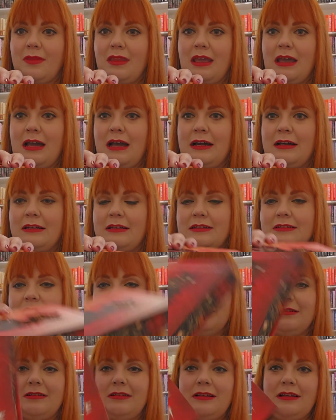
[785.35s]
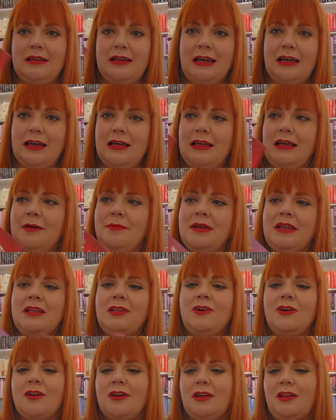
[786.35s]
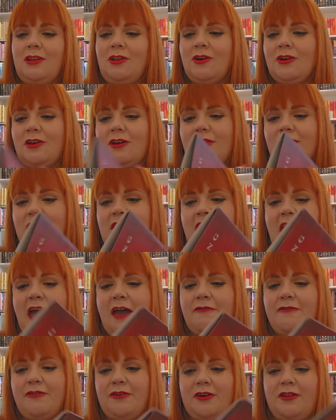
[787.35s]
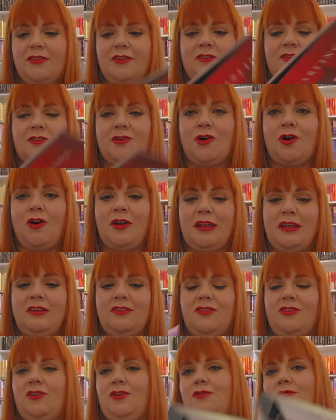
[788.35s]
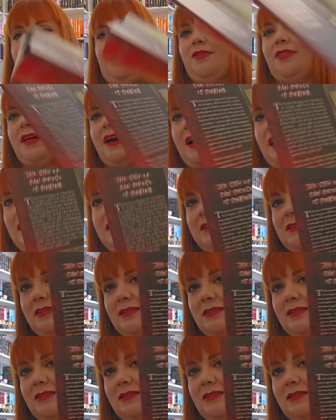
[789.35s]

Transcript: and I mean, look at the effort that's gone into for that.